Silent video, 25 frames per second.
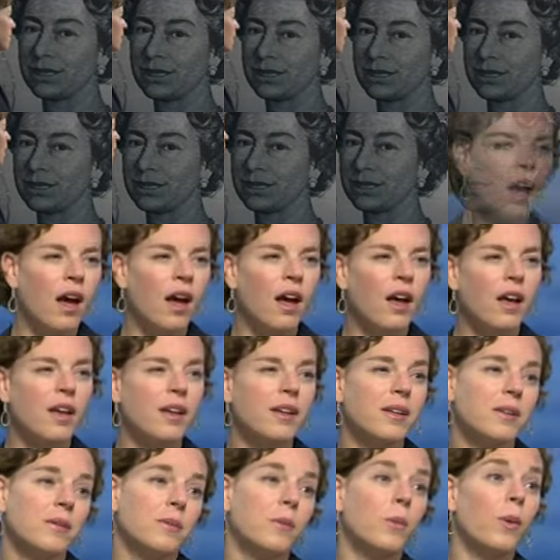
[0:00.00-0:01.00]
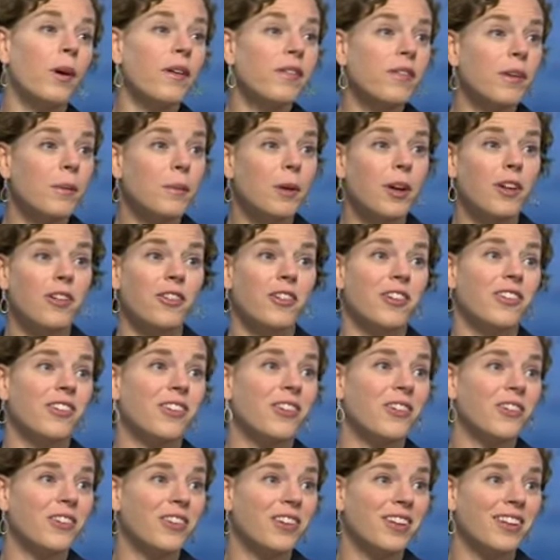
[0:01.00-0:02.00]
Uh, well, some countries
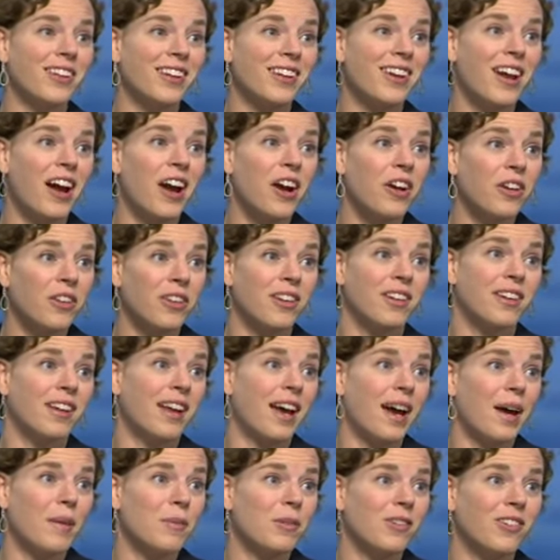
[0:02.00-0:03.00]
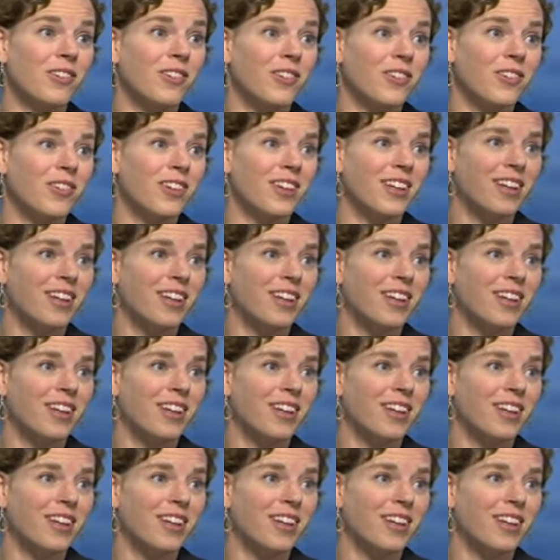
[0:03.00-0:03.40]
certainly did. Ireland absolutely